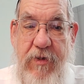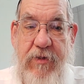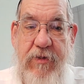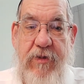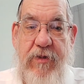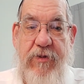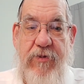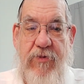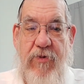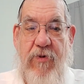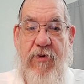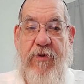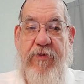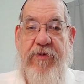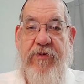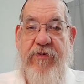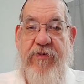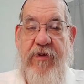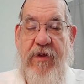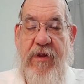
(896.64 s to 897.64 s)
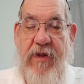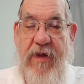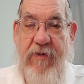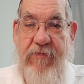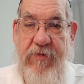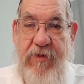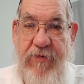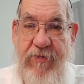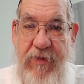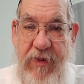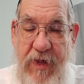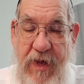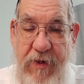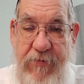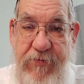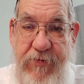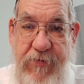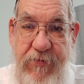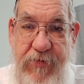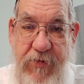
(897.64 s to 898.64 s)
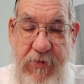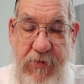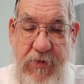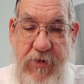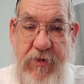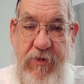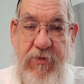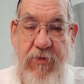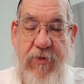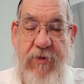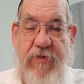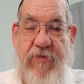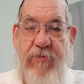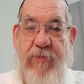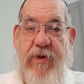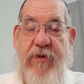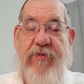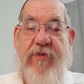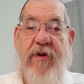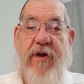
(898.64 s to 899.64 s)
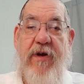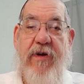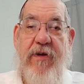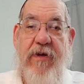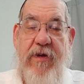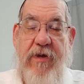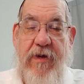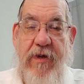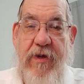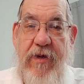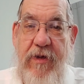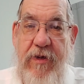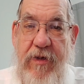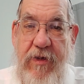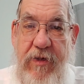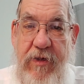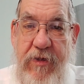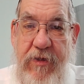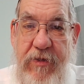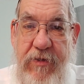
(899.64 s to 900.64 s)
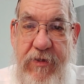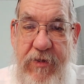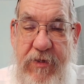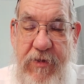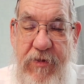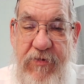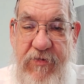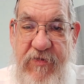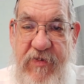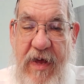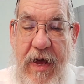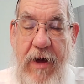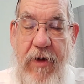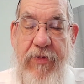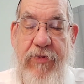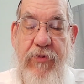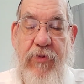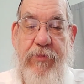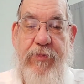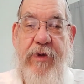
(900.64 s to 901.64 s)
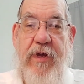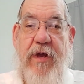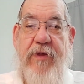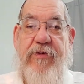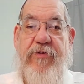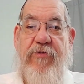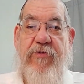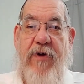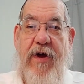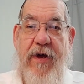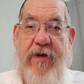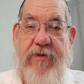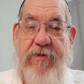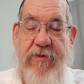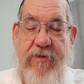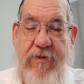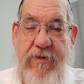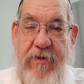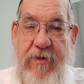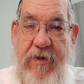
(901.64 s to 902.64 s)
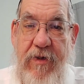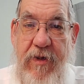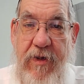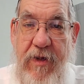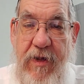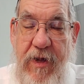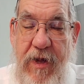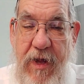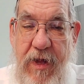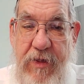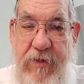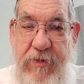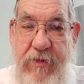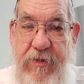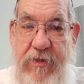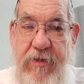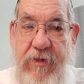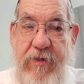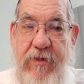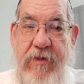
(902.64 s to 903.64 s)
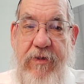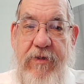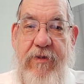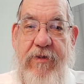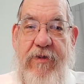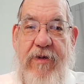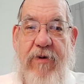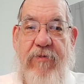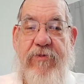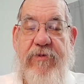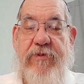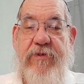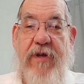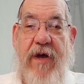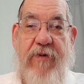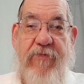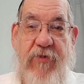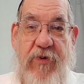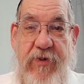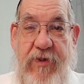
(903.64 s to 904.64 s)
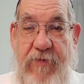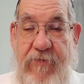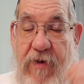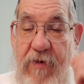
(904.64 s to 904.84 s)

The north is the level of left. If you look towards Mizrach, south will be on the right, and that was the avoid of